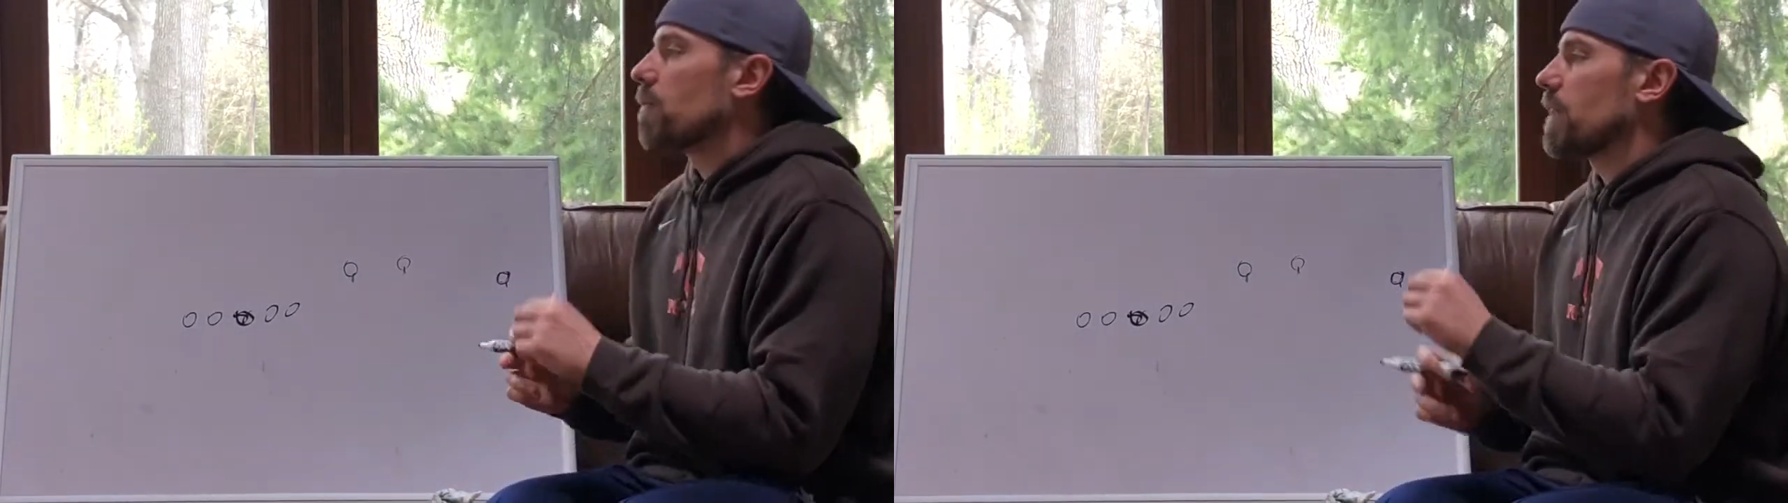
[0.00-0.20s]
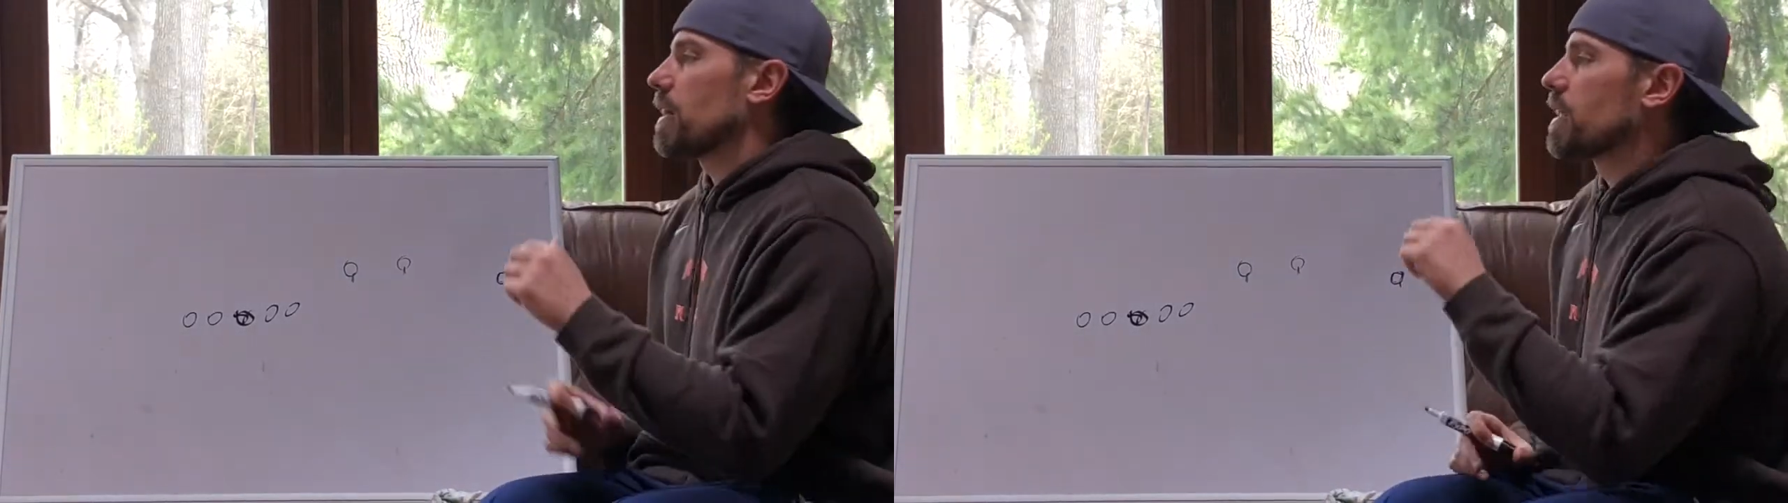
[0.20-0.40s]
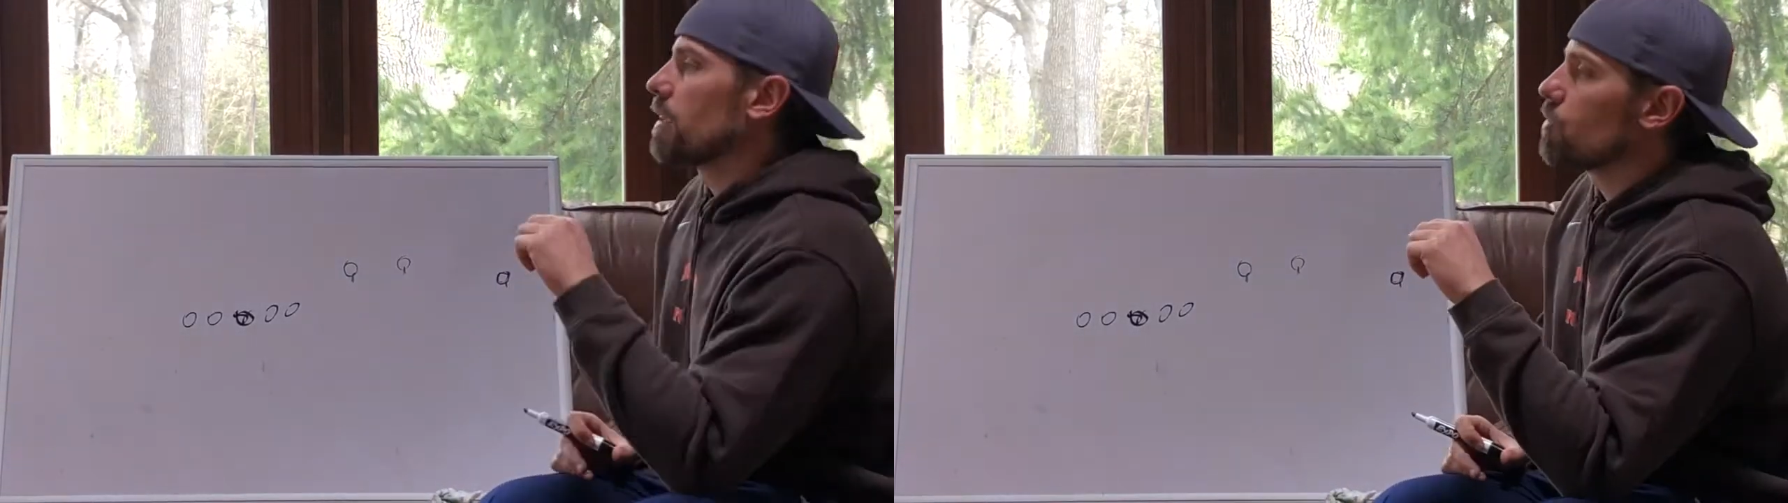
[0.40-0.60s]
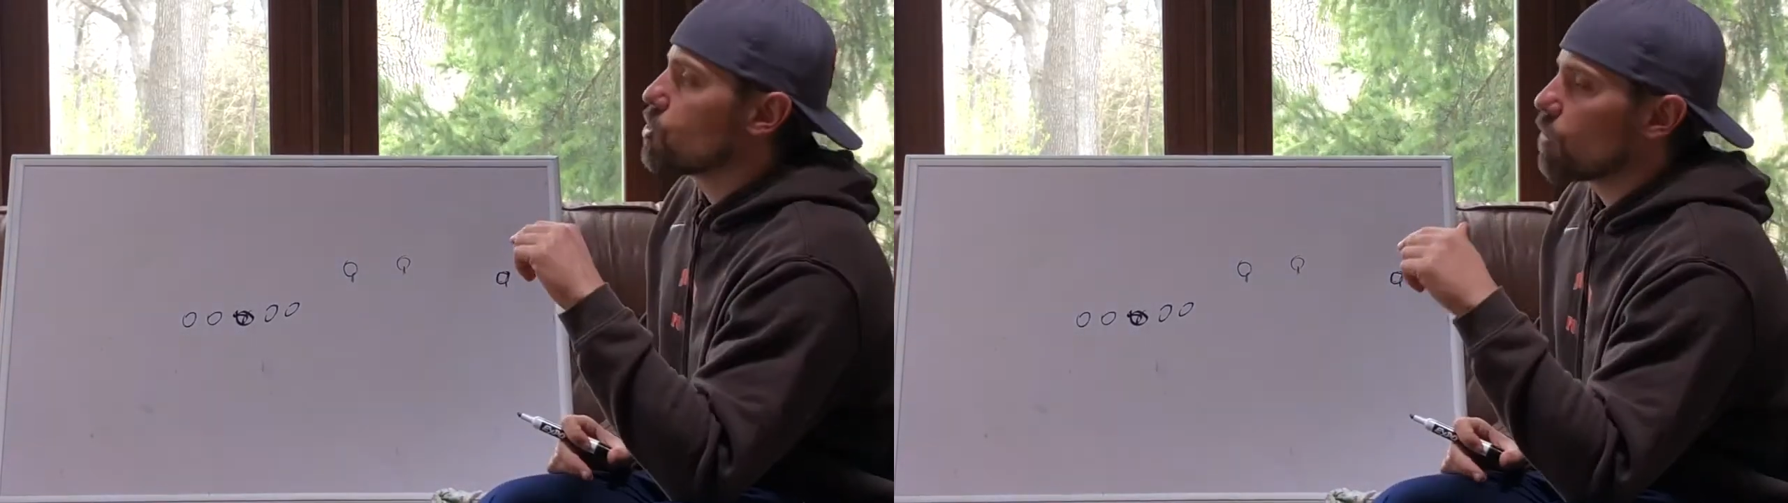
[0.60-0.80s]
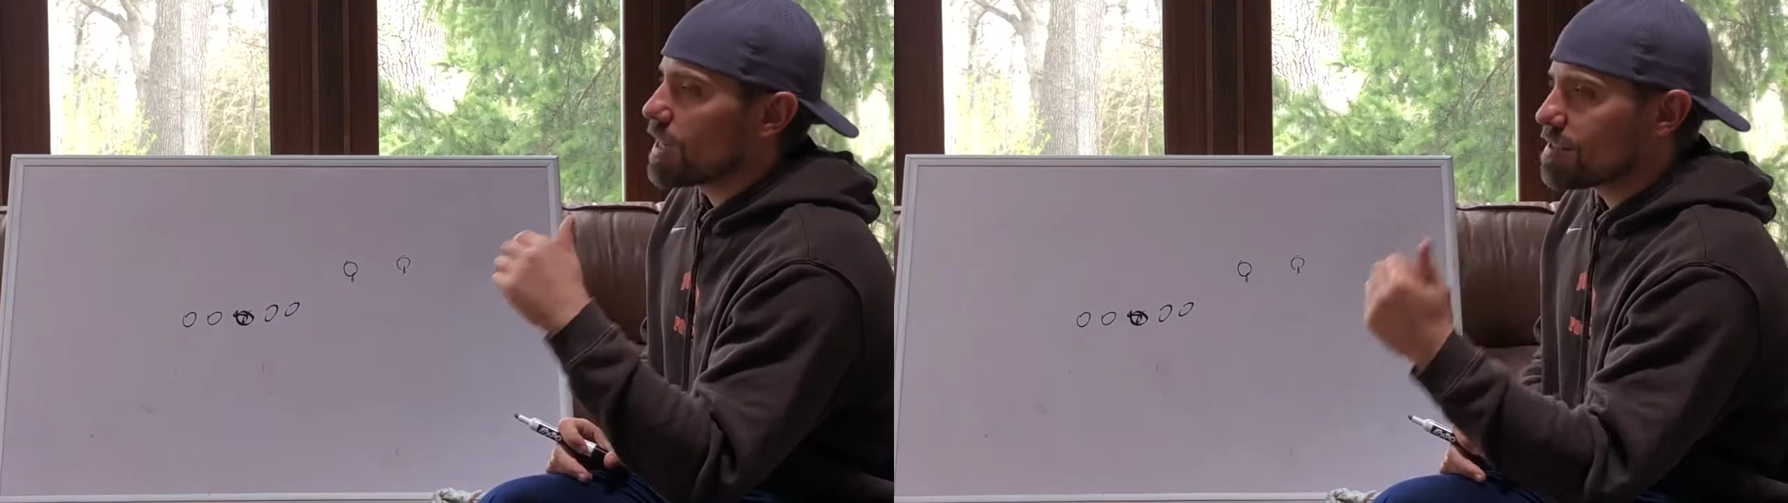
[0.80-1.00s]
that gives
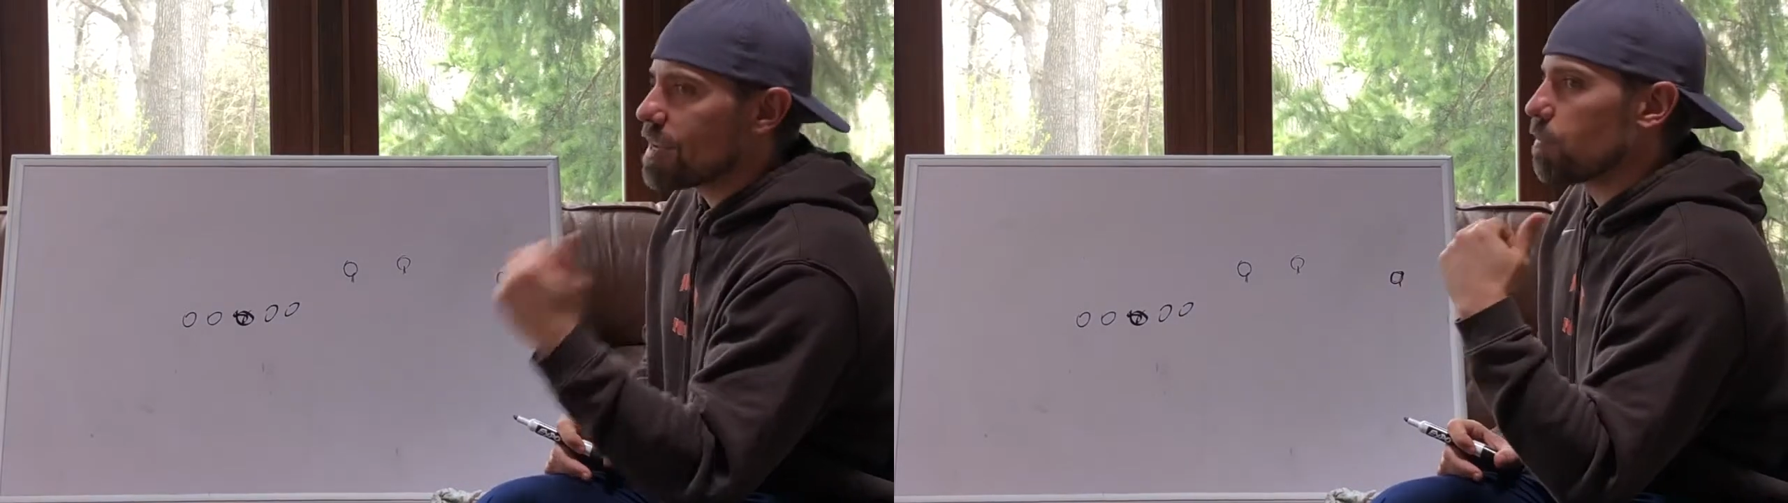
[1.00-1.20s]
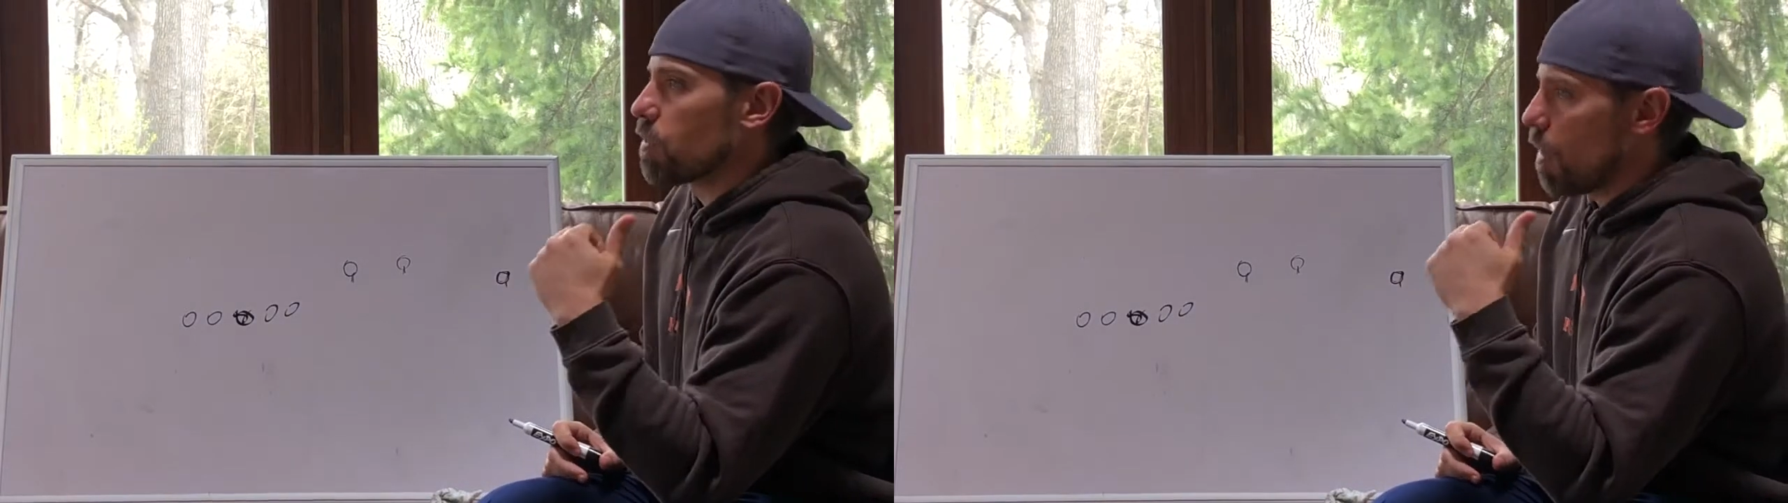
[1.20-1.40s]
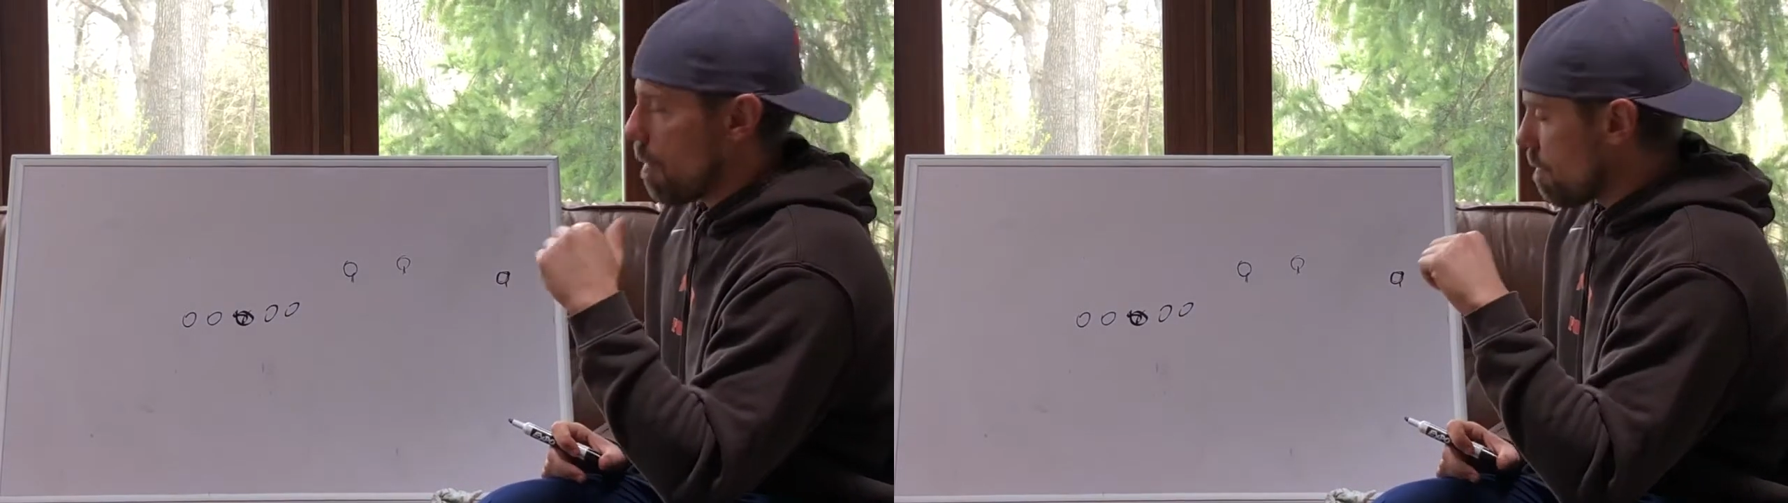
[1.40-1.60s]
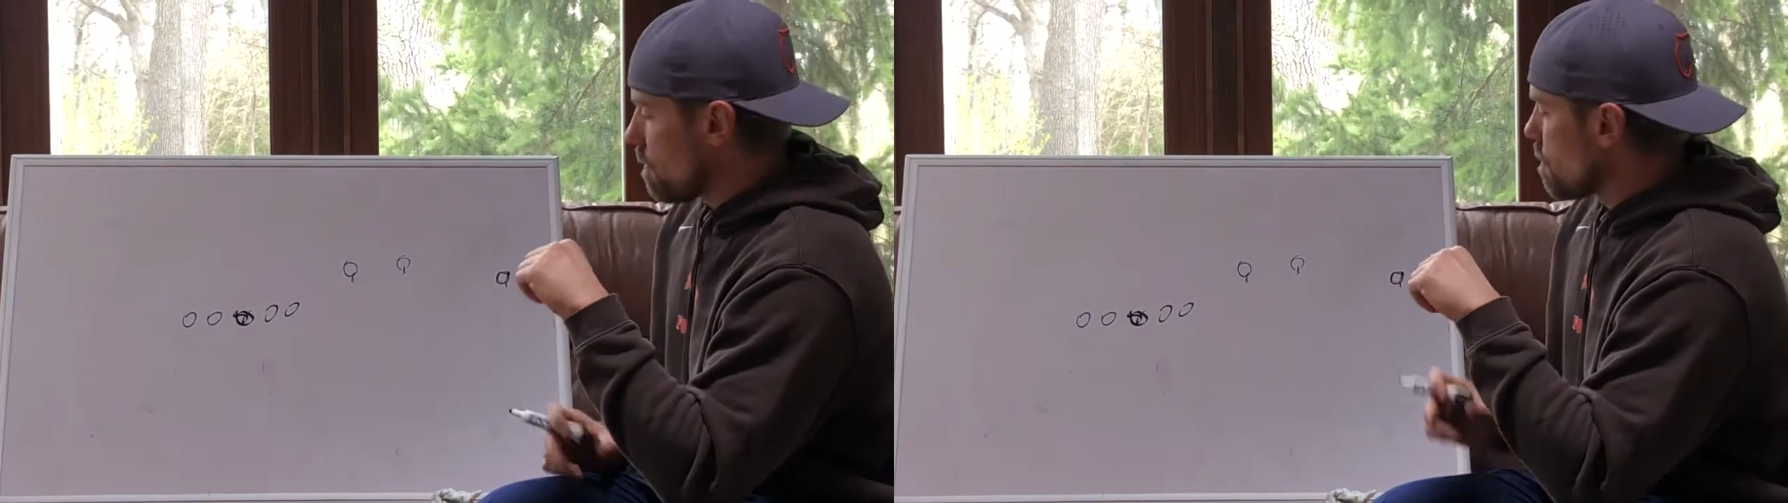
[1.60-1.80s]
you a deep threat.